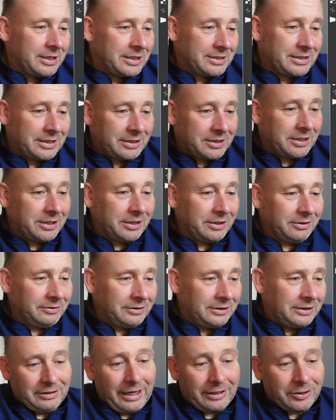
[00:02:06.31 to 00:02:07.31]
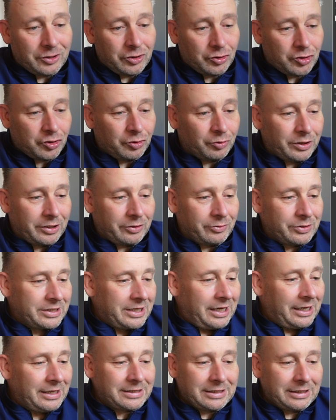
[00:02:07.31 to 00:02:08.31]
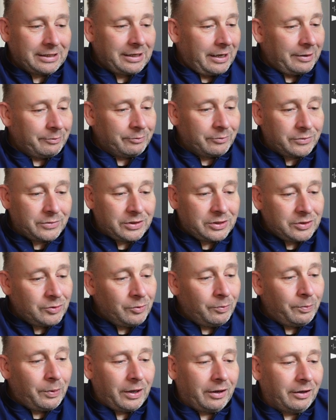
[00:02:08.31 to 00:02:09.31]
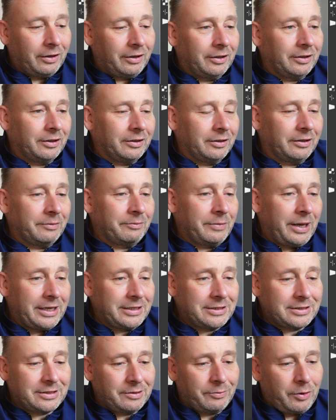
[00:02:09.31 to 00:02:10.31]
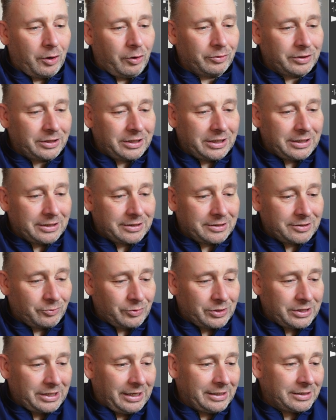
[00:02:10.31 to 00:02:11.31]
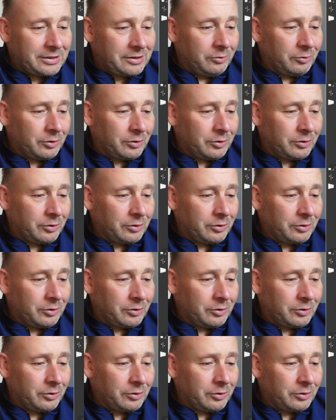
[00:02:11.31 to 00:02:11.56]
See it here, I like to show you the results, and I'm super amazed about these results.